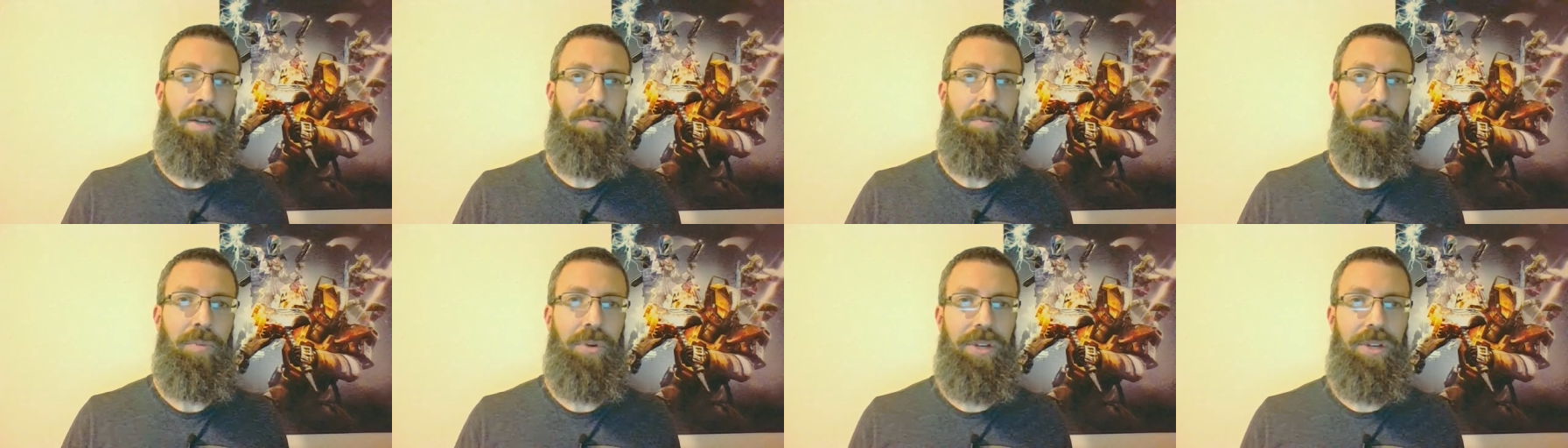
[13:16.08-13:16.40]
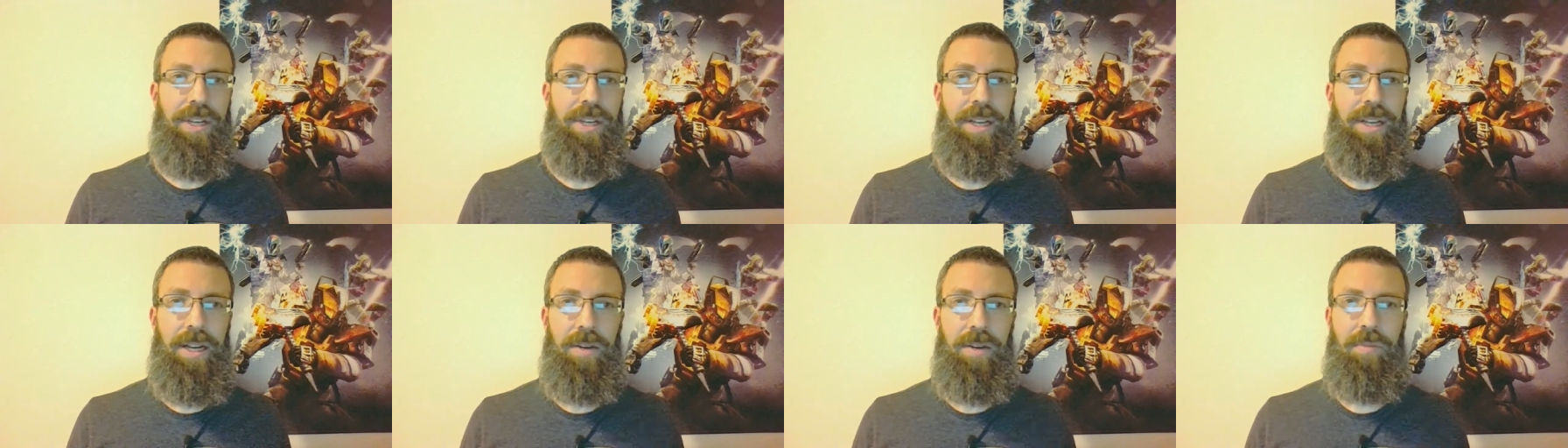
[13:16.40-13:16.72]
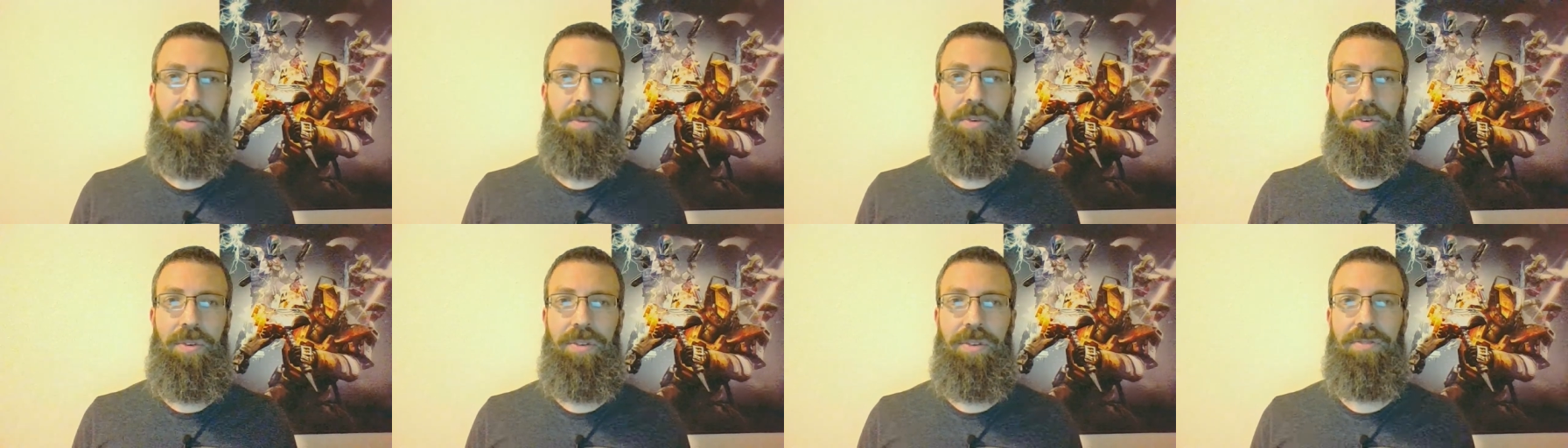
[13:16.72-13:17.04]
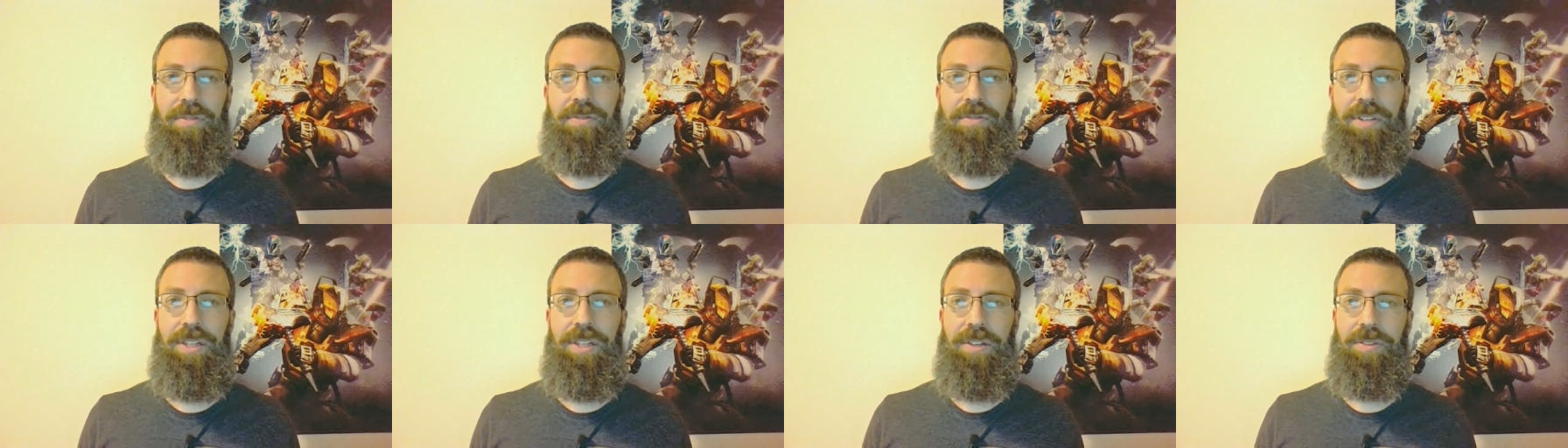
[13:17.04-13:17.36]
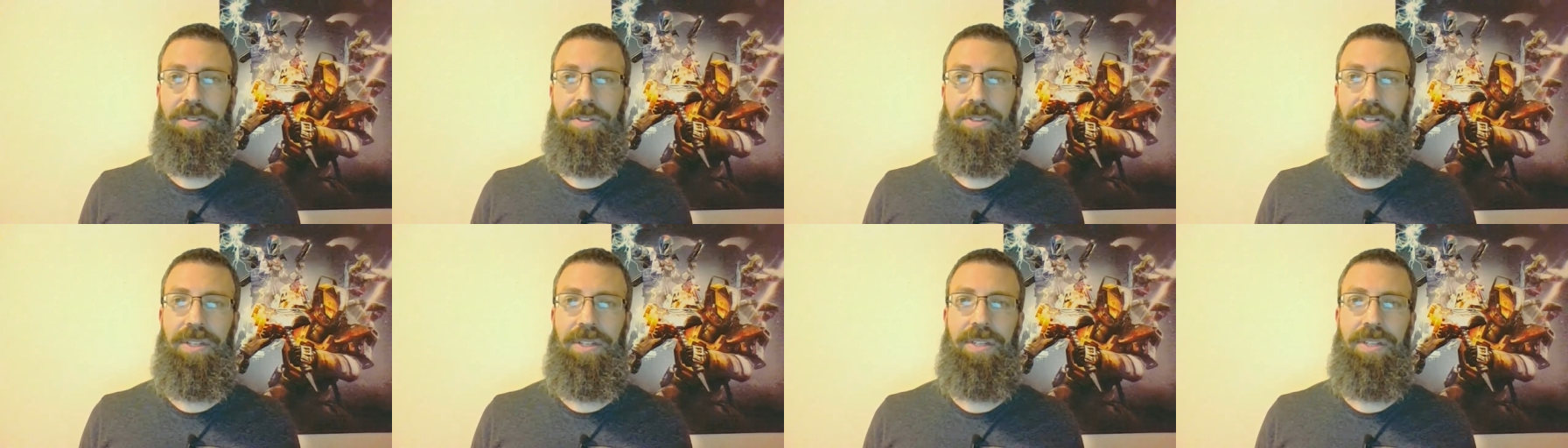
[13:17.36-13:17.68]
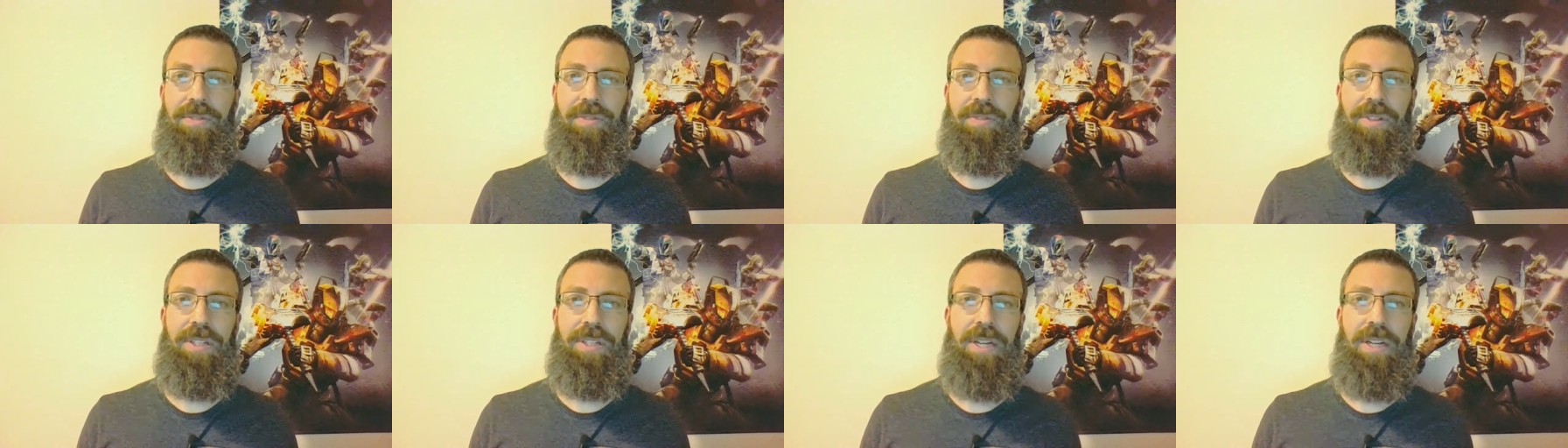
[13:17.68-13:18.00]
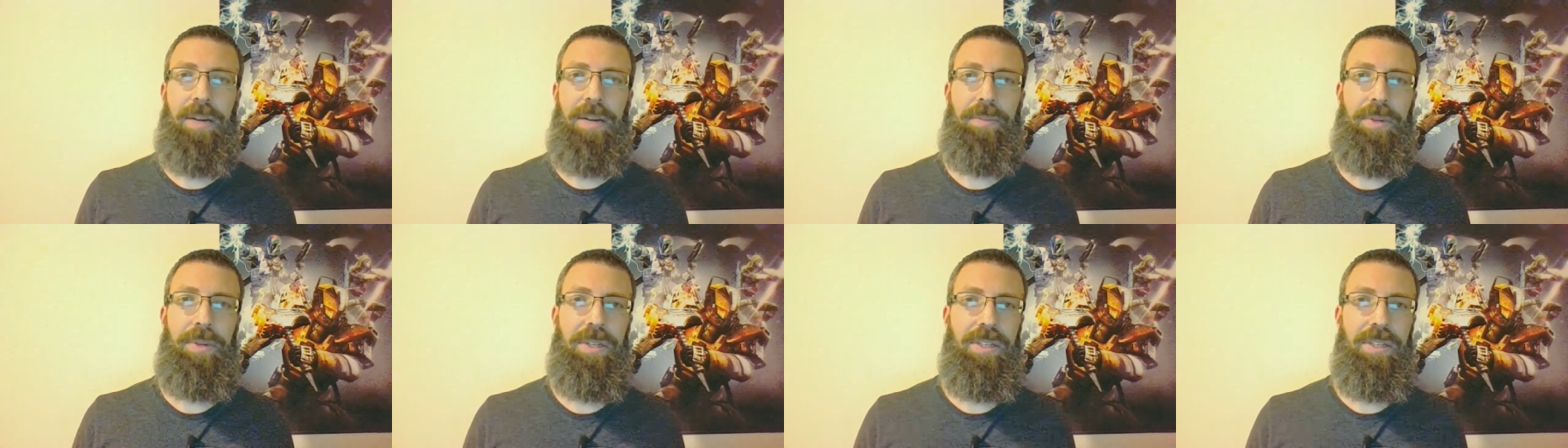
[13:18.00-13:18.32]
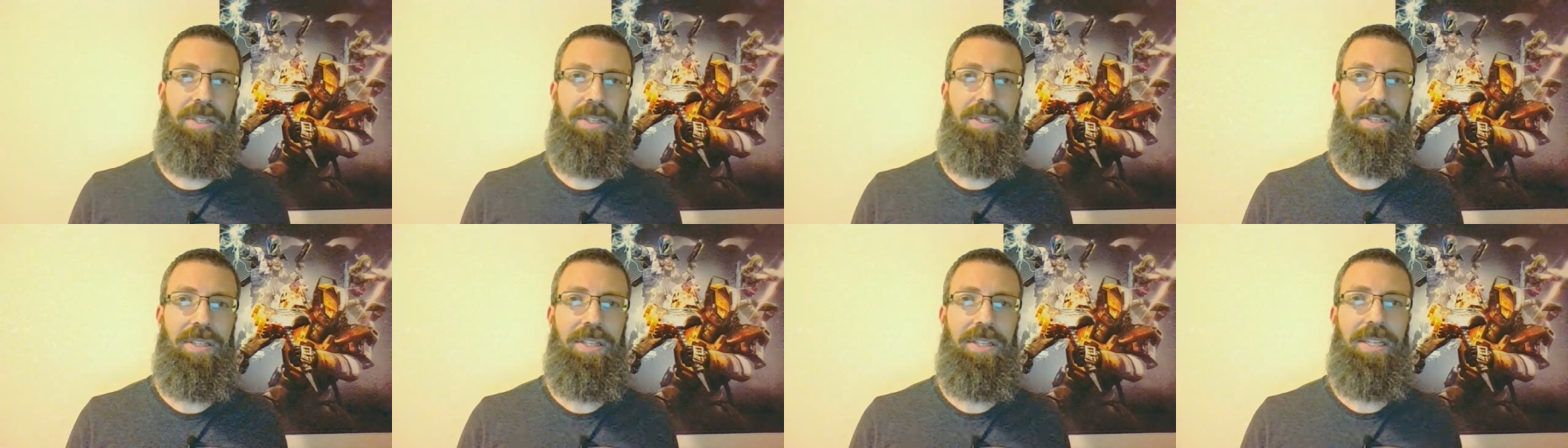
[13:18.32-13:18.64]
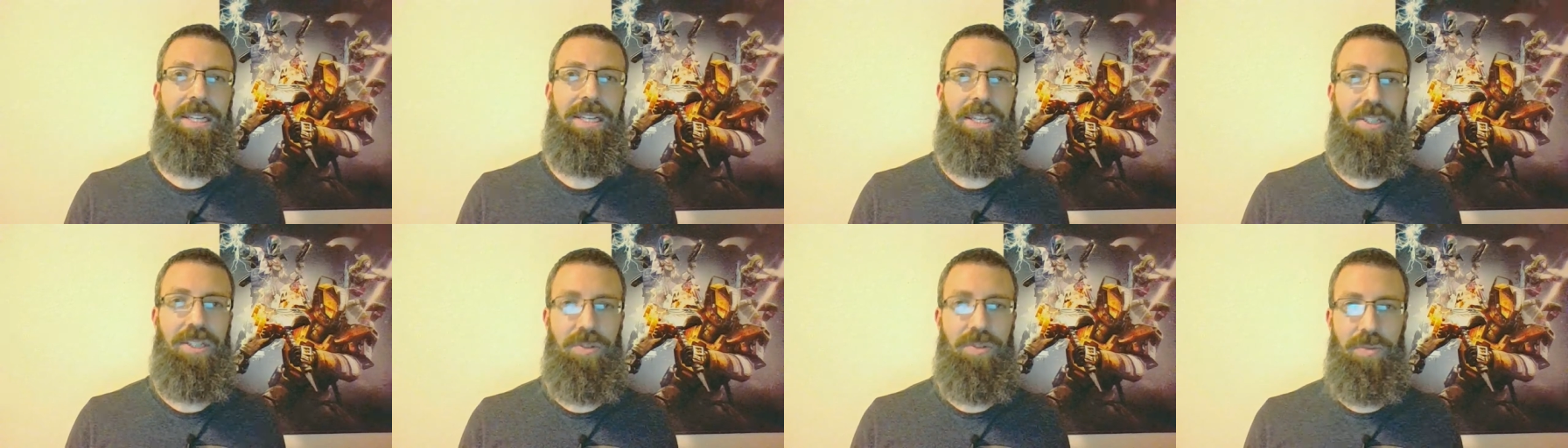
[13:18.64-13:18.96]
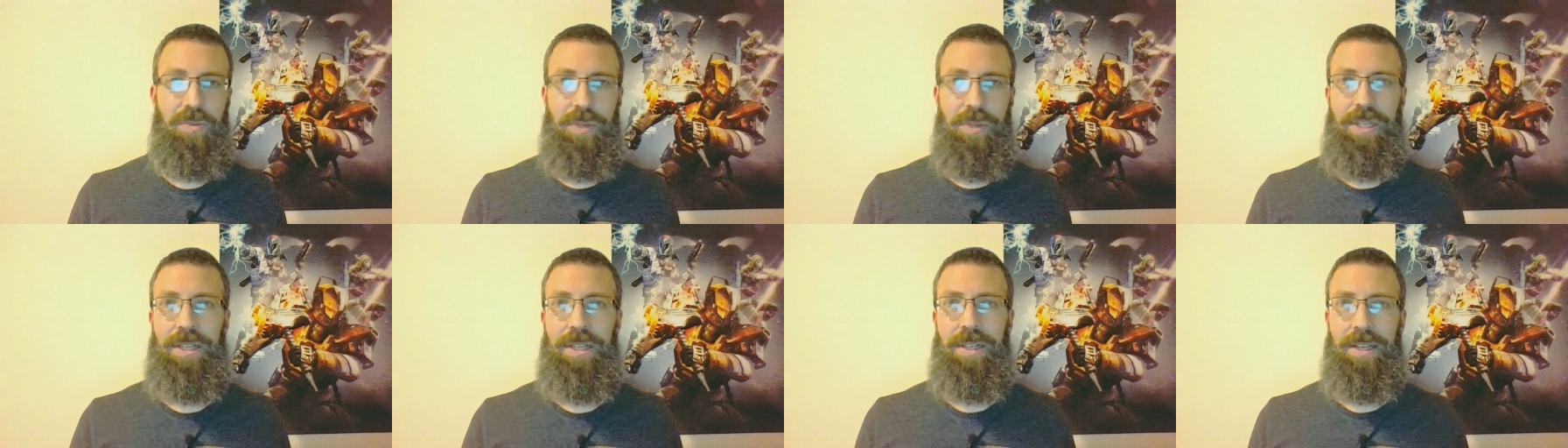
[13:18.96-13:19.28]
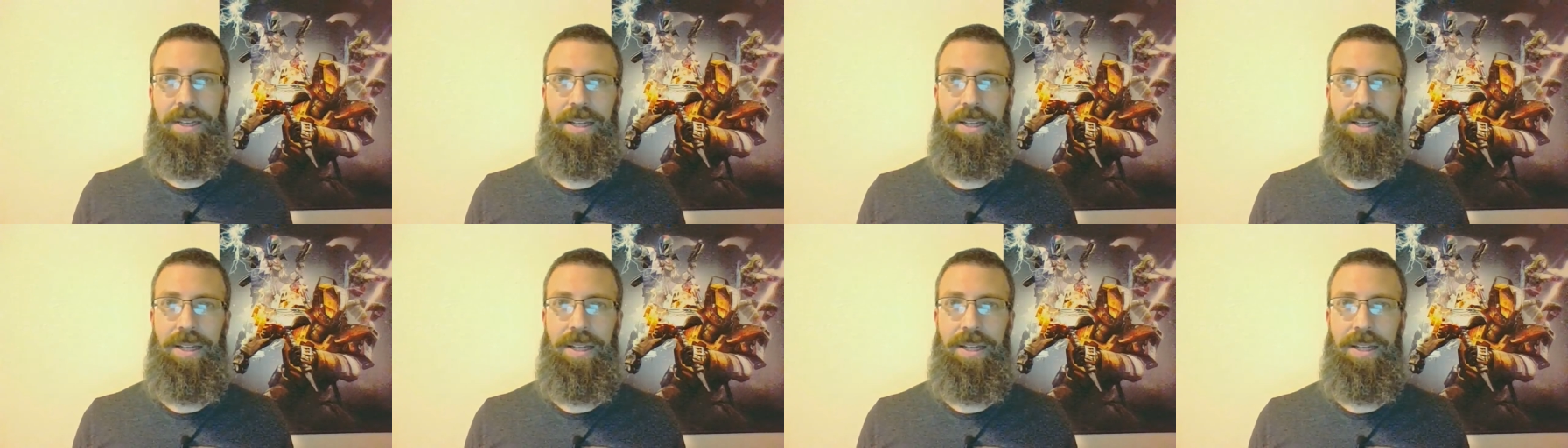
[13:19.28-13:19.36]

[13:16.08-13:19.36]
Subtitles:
putting out more videos on different topics each week.